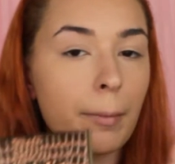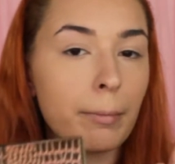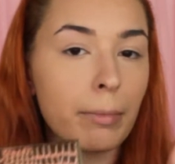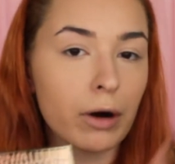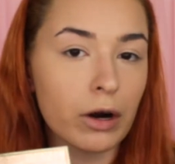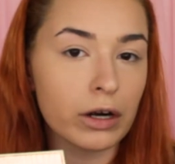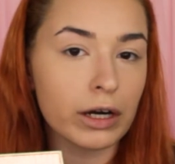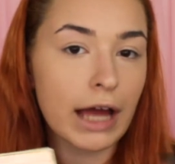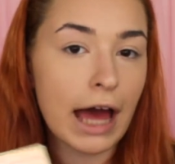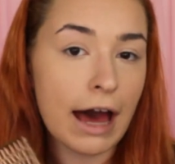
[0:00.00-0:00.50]

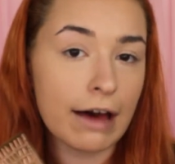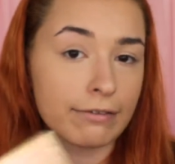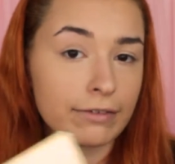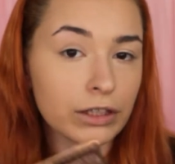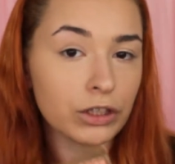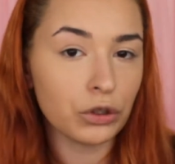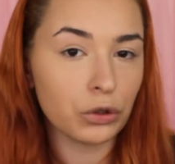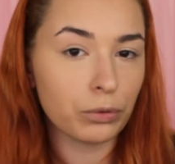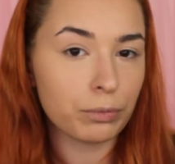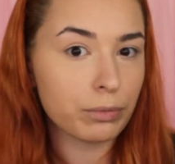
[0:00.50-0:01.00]
Park
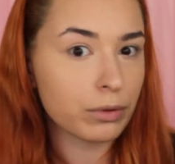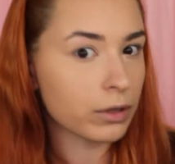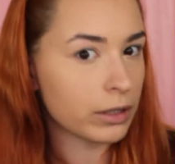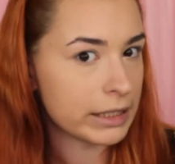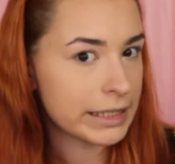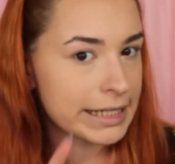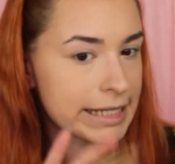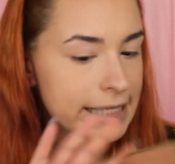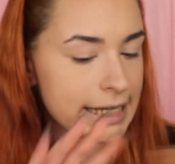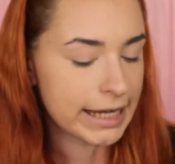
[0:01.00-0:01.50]
Avenue
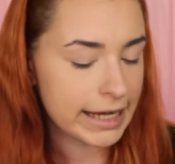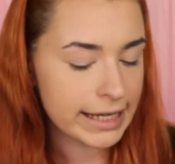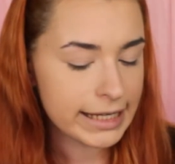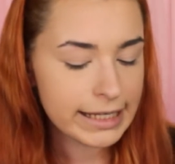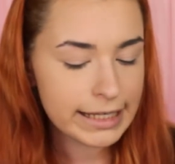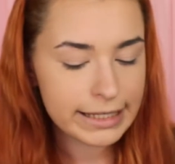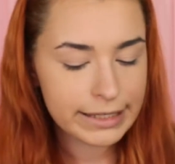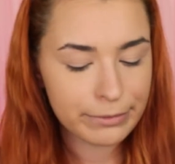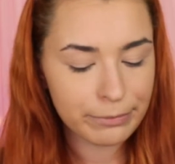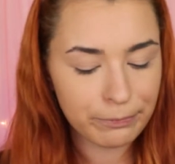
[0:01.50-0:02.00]

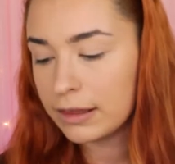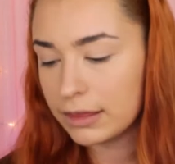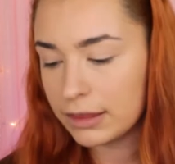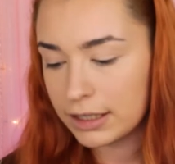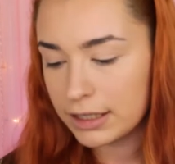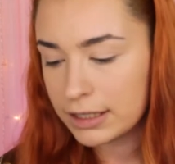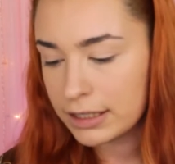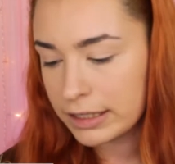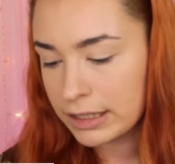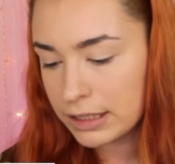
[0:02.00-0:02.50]
Princess.
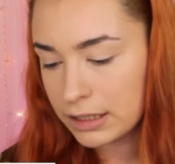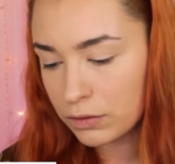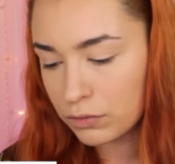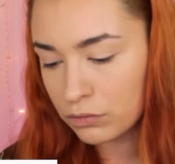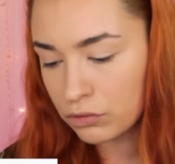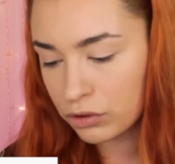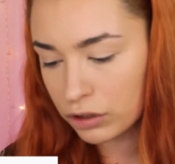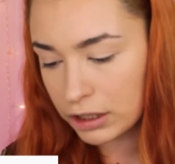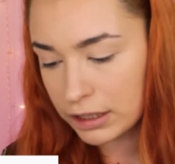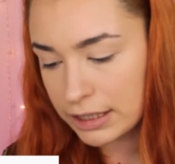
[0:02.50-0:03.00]
This
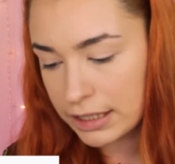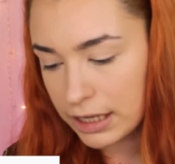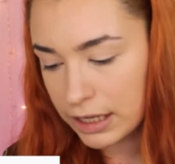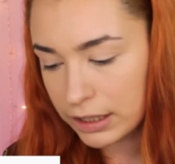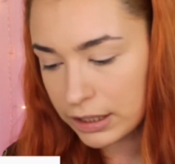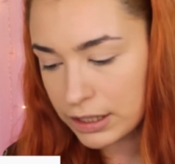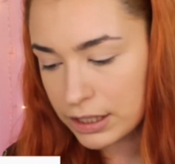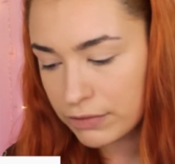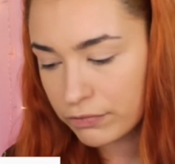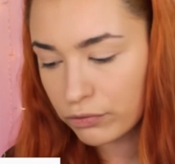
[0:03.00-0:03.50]

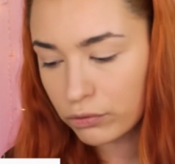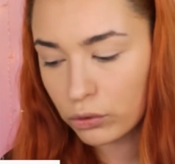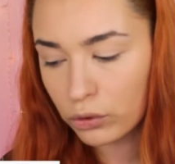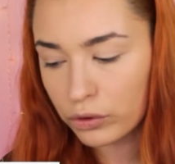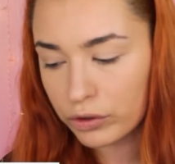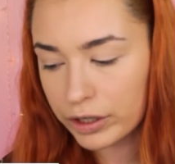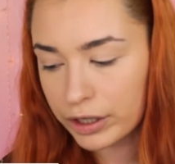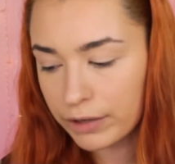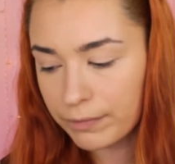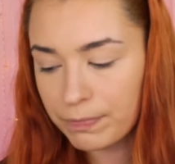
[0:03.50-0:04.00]
retails
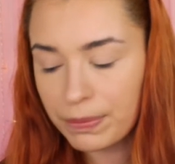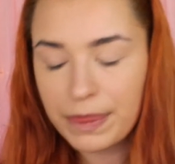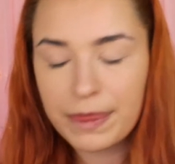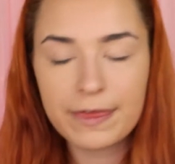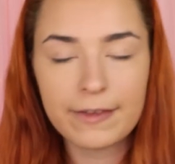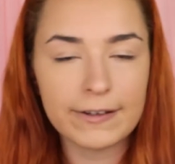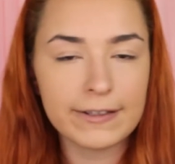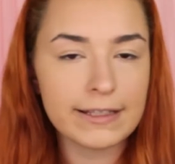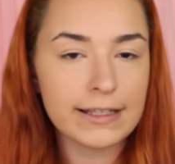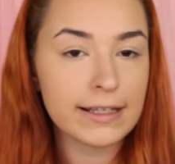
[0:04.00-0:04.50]
for
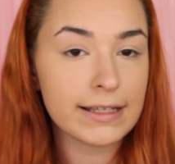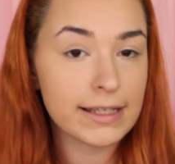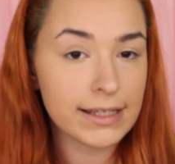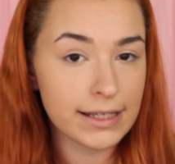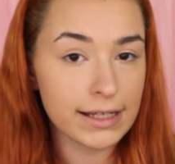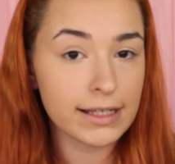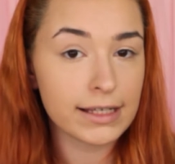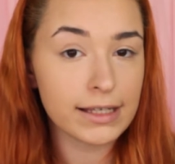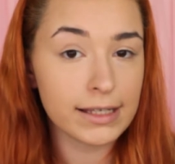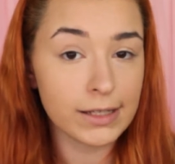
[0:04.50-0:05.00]

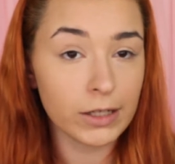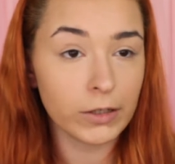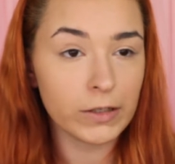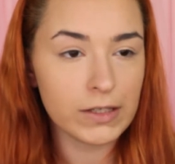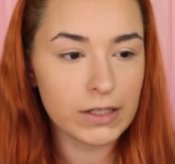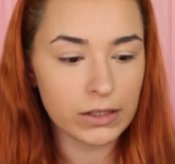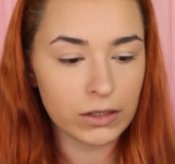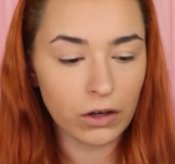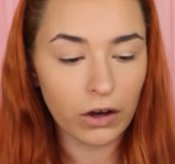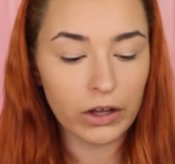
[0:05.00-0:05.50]

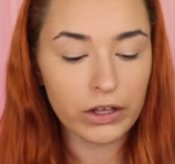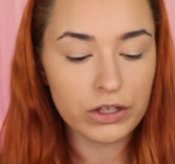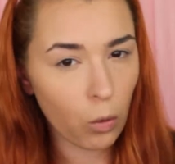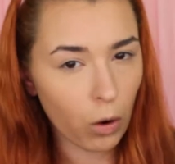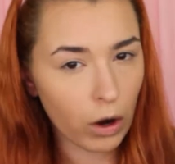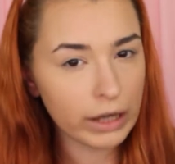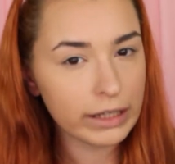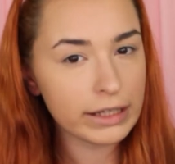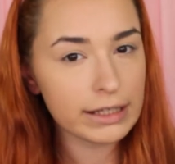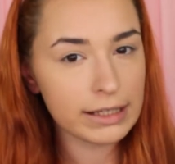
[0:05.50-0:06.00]
$36.99.
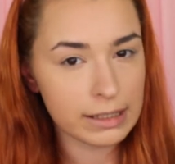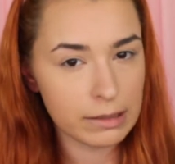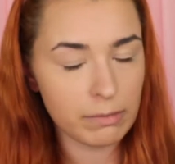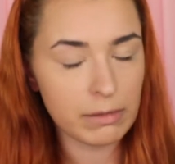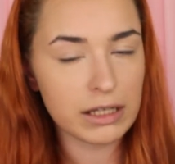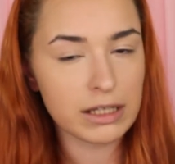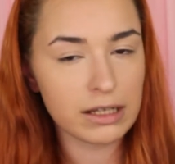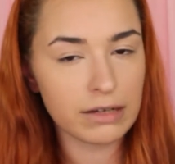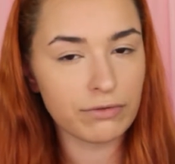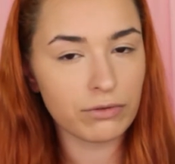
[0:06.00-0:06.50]
Quite
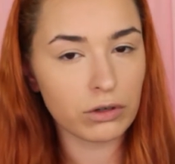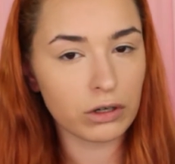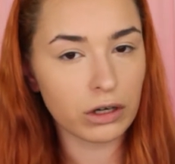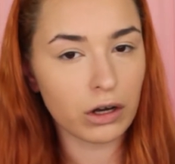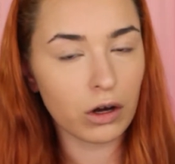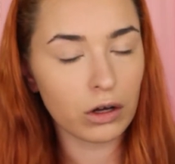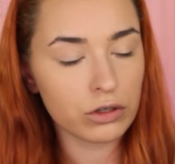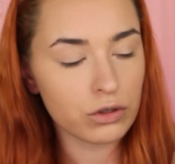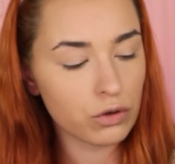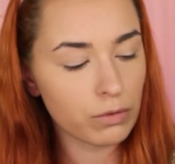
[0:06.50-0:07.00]
expensive for a
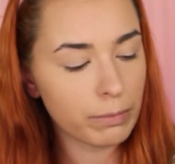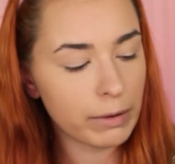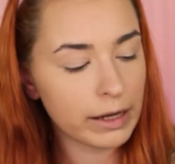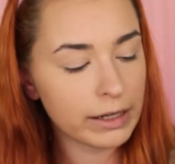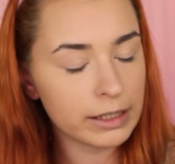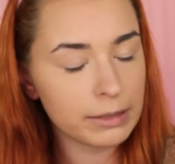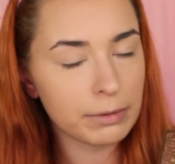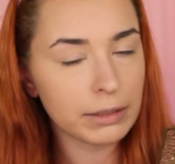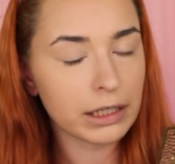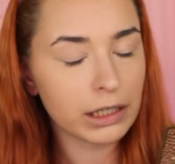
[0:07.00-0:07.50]
contour
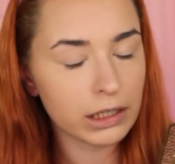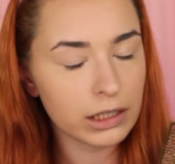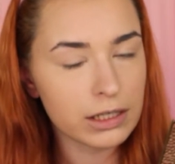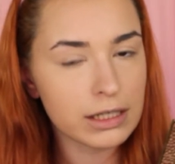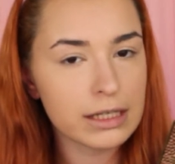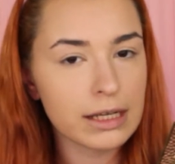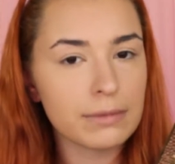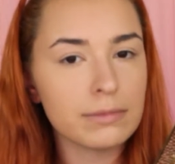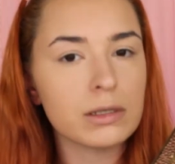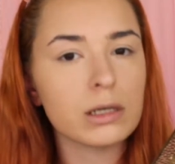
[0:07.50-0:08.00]
palette, but at the
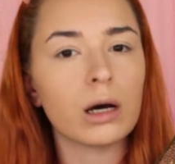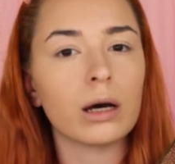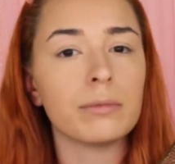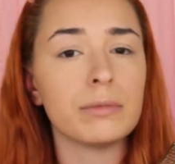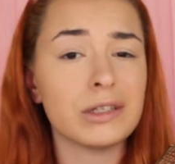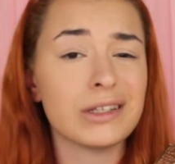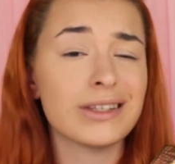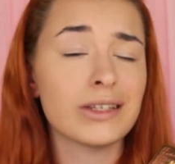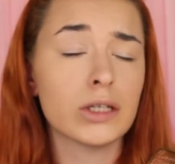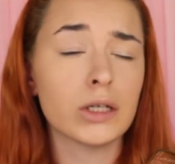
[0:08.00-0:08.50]
same time
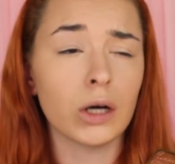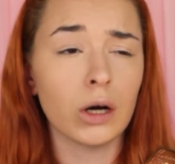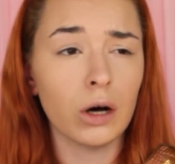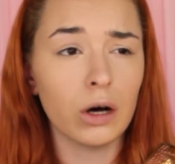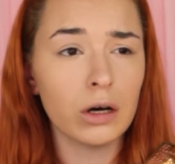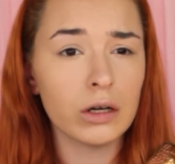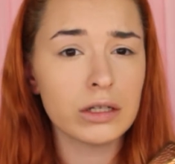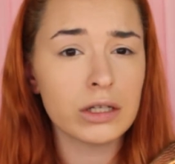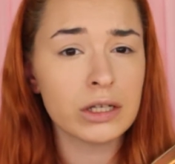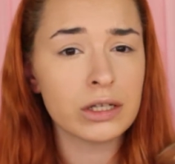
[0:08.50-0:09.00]
it's
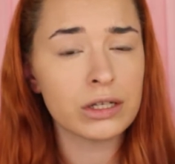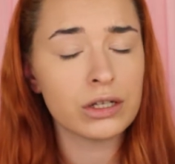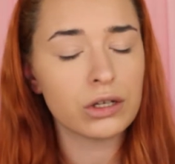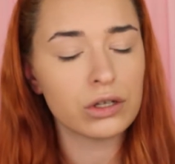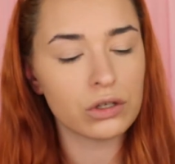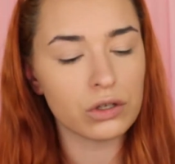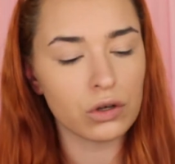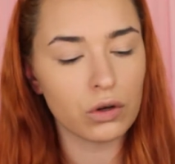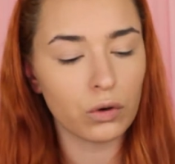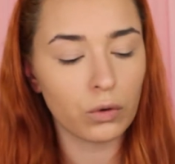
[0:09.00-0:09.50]
Tarte,
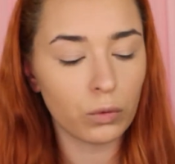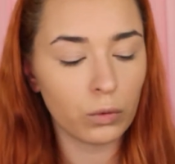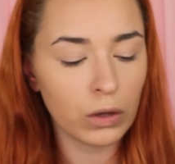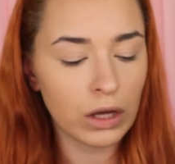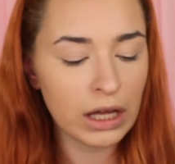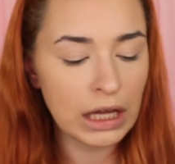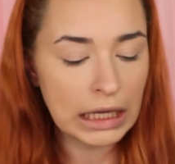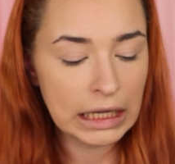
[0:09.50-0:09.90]
so